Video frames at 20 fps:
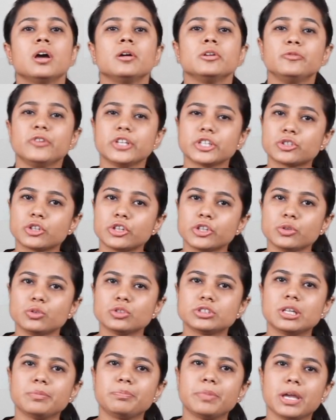We should
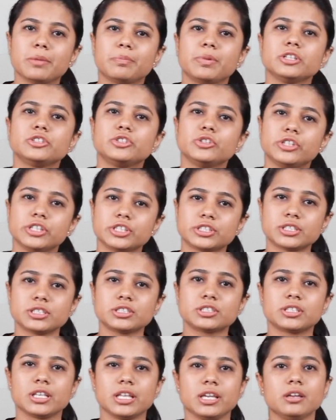use the paper
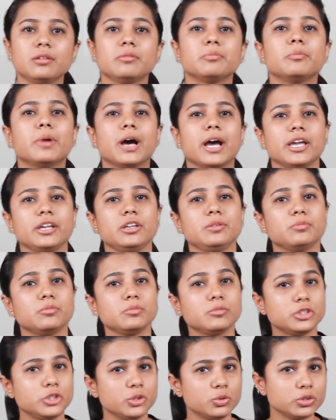judiciously by
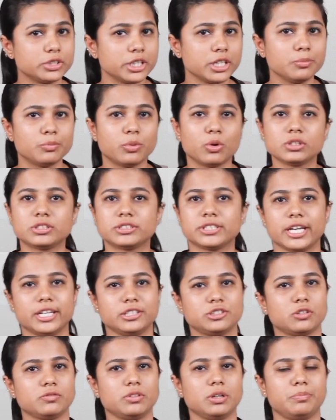using both
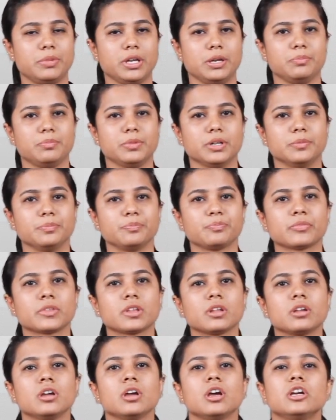sides of the paper.
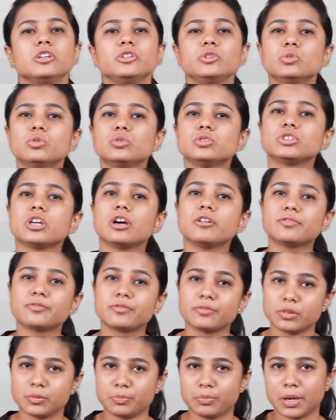Use
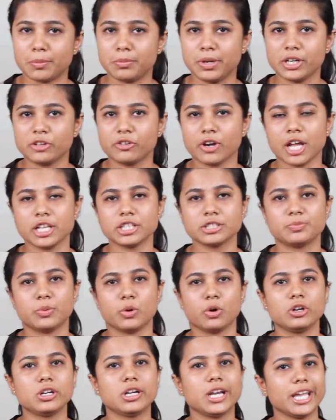of public
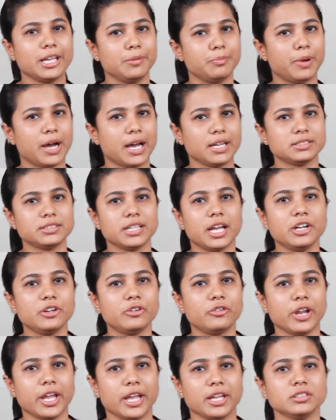transport like bus and
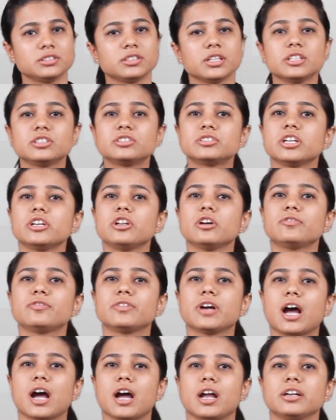trains instead of
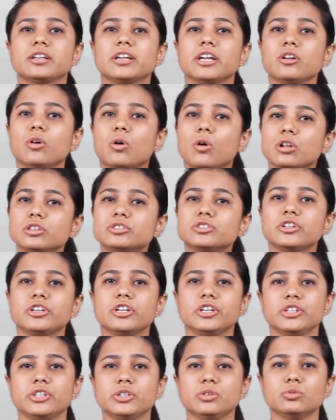car can also
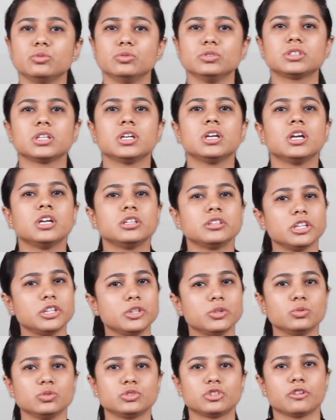reduce the
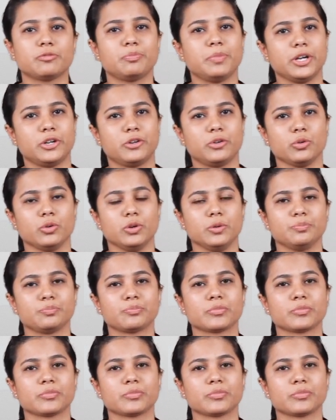use of petrol.